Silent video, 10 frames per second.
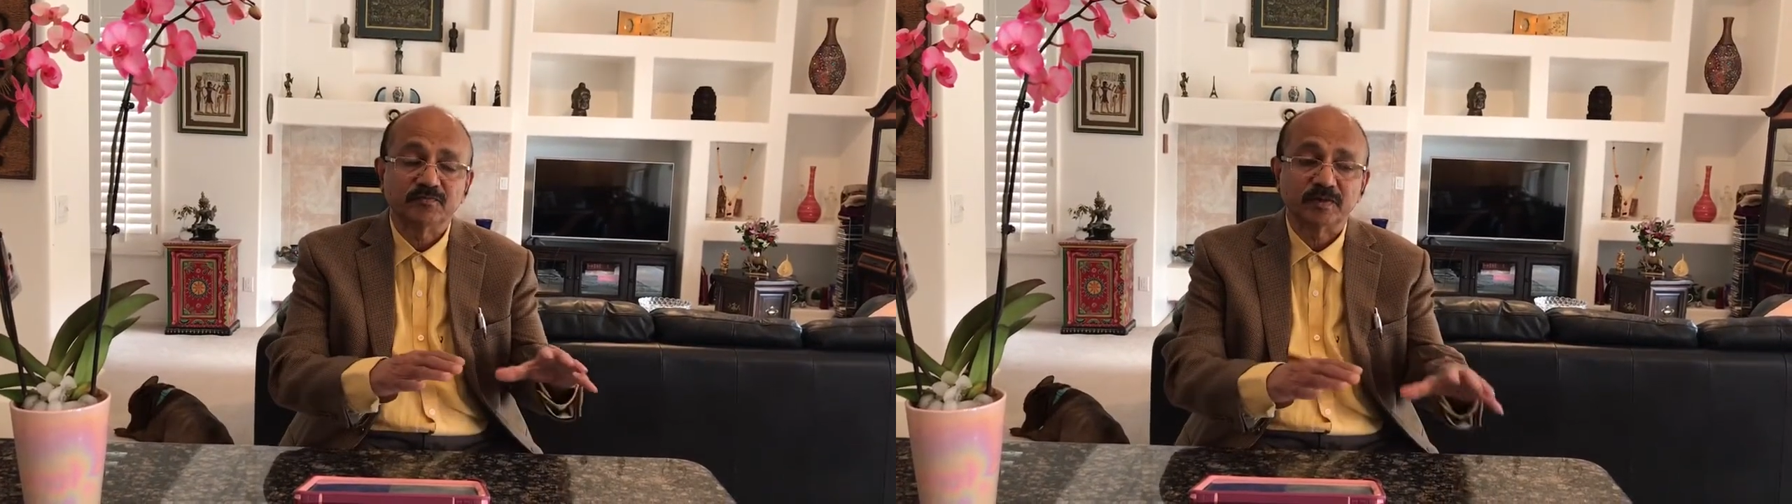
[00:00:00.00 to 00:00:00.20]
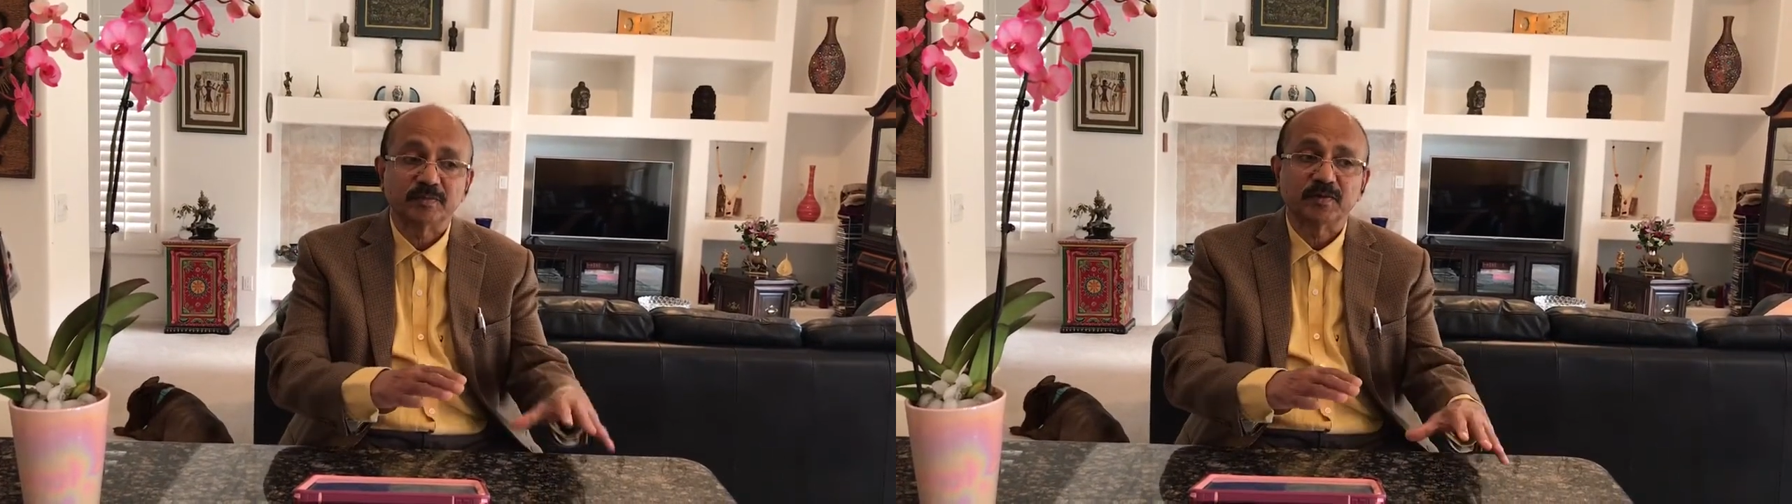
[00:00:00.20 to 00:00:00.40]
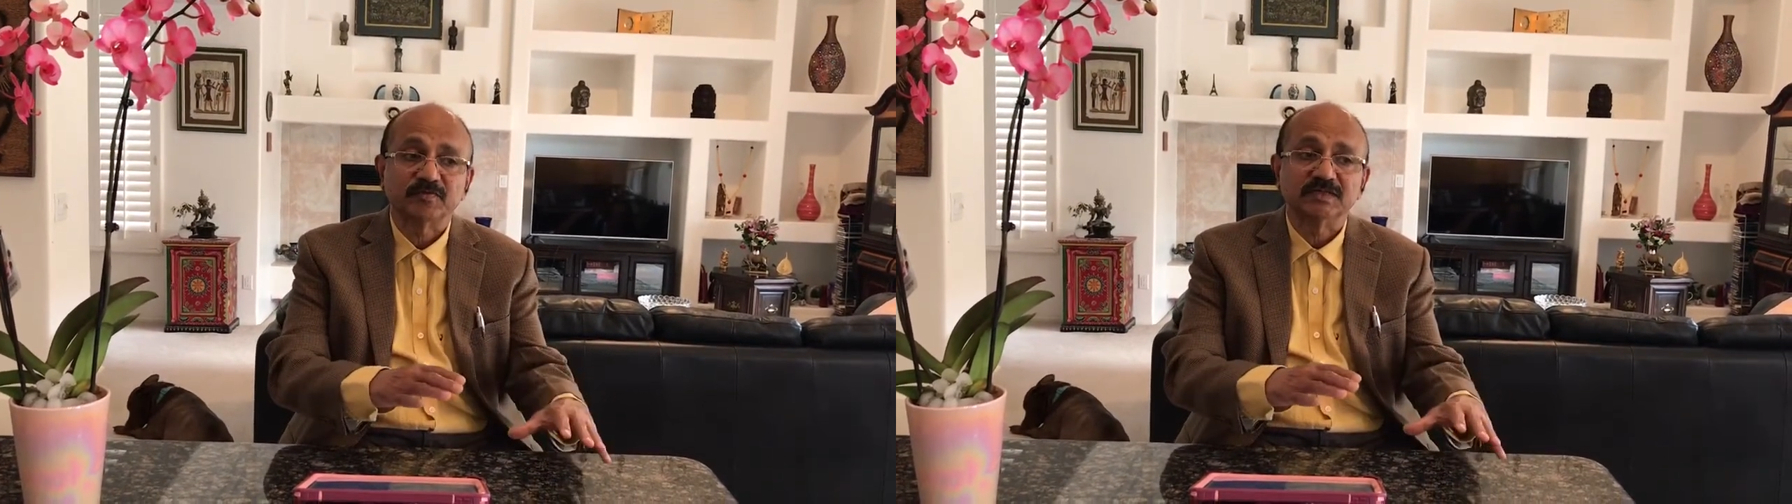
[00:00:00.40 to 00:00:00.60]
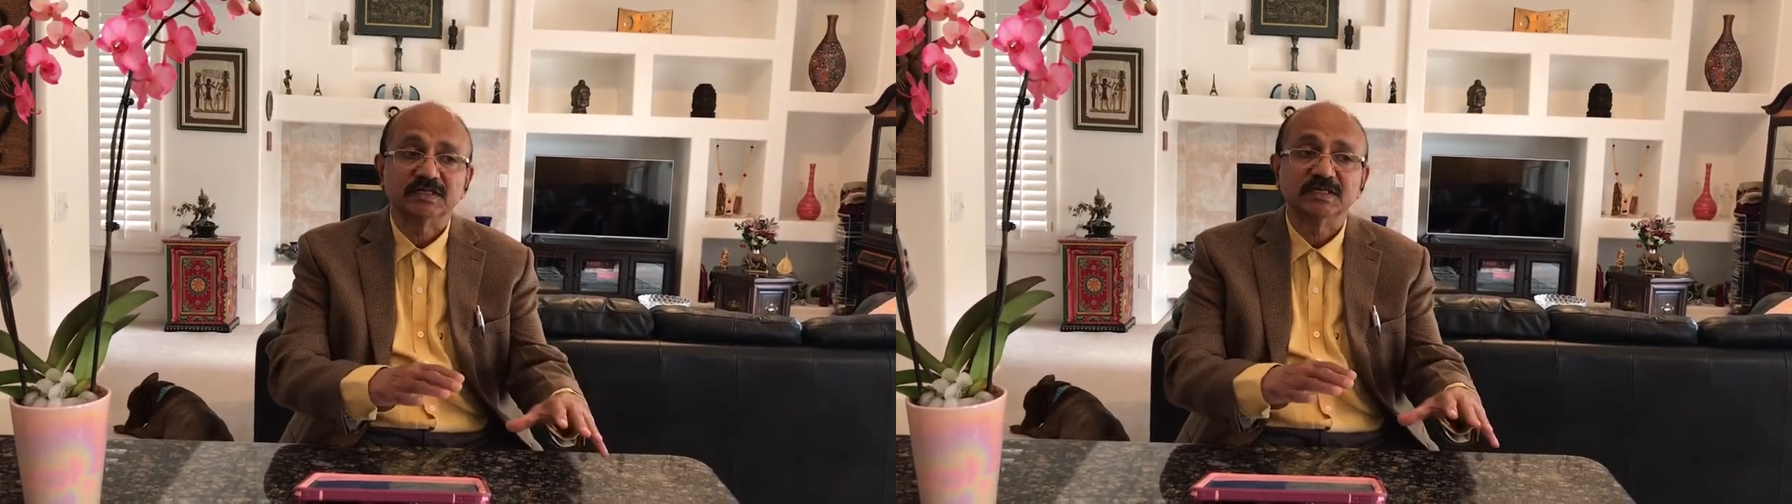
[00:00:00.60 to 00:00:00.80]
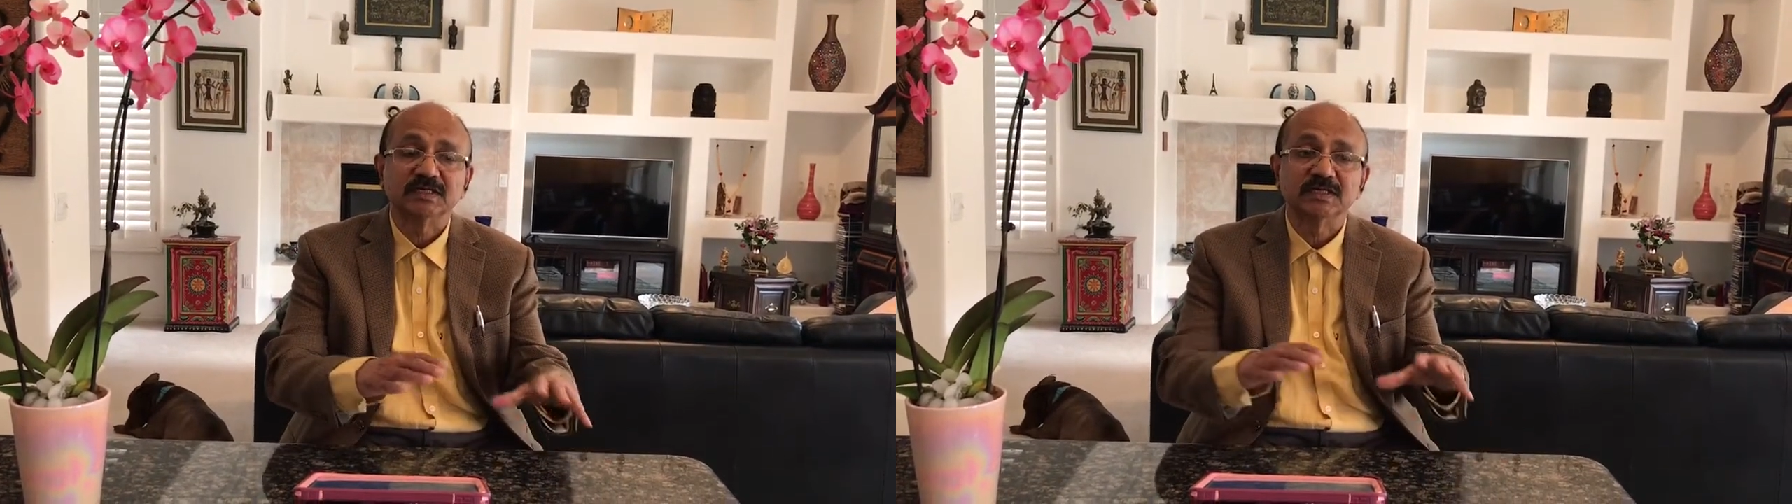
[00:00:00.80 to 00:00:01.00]
for
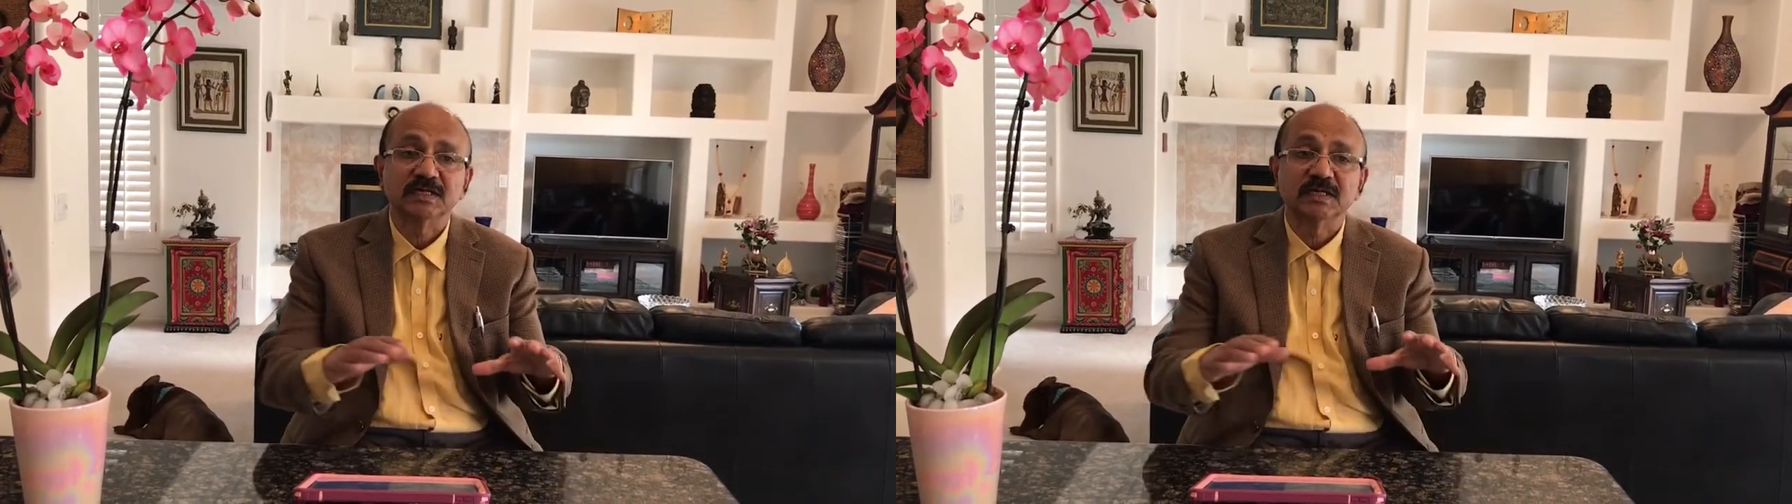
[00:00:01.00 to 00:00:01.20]
professionally